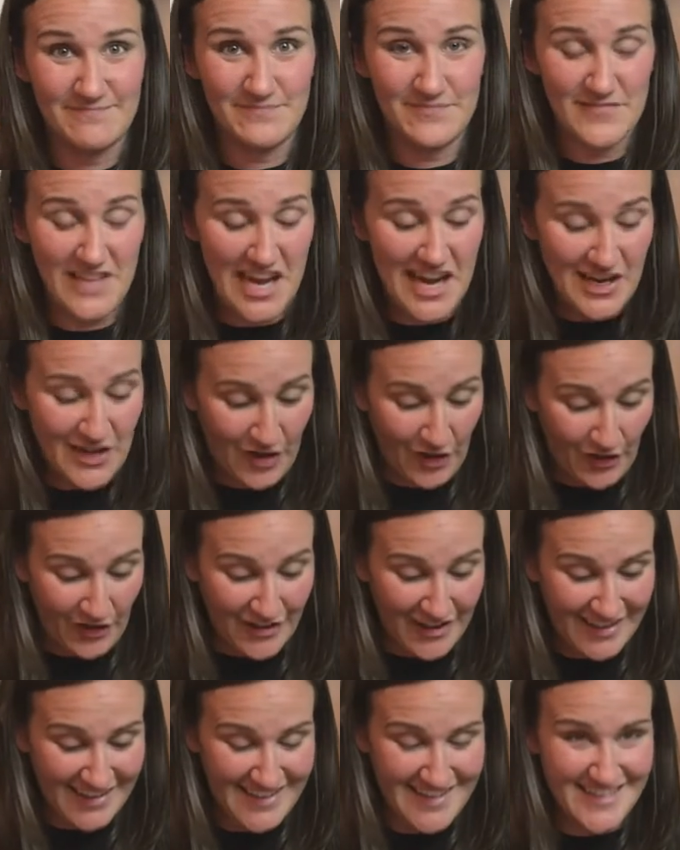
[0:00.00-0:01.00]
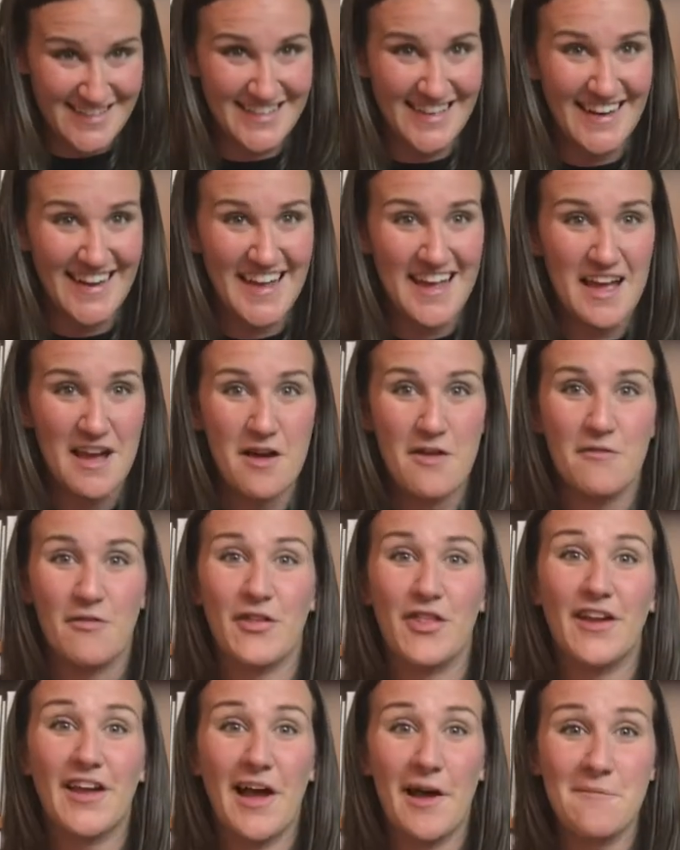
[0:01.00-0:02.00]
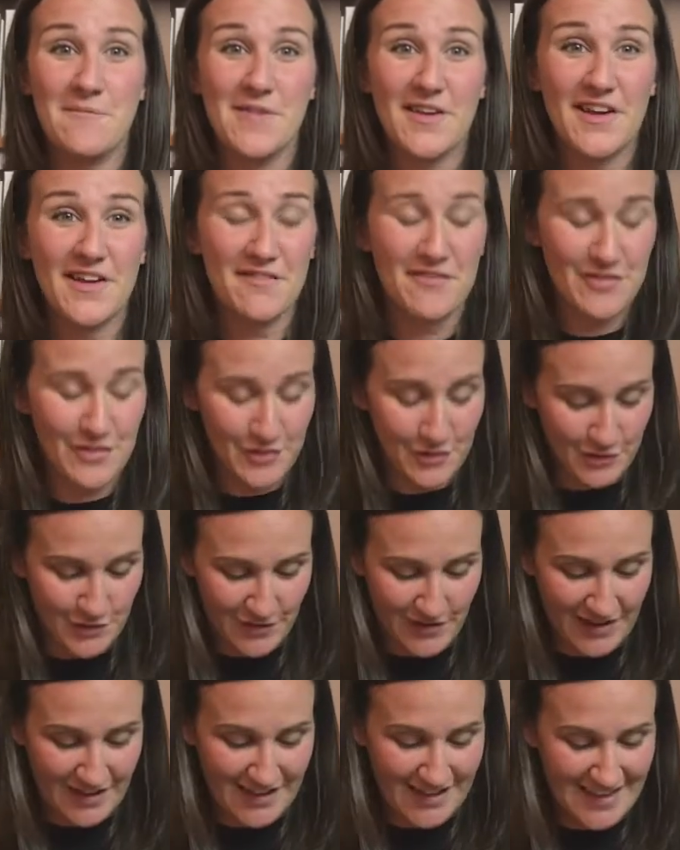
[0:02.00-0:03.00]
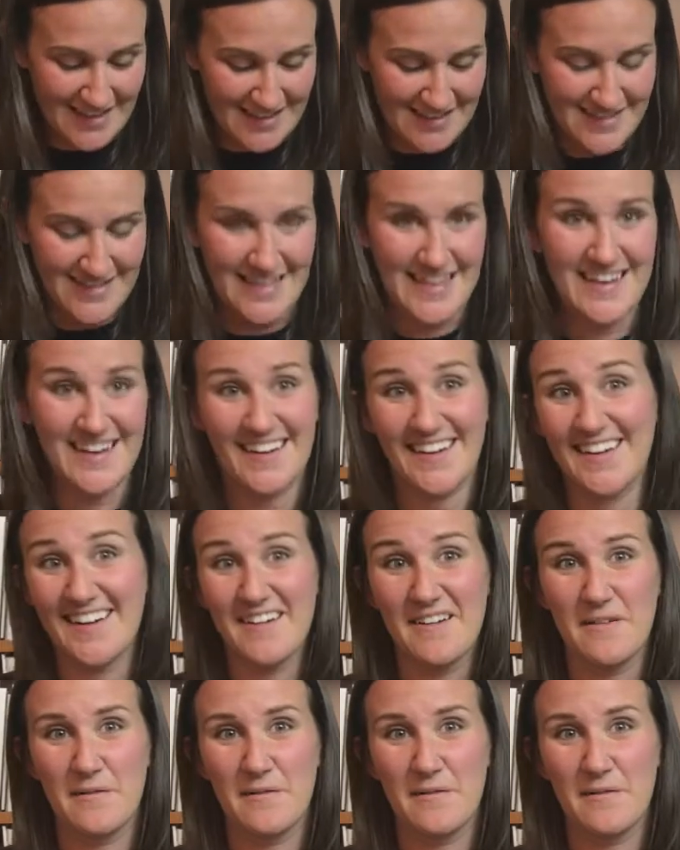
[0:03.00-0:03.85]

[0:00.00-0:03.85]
Take courage, for the coming of the Lord is near."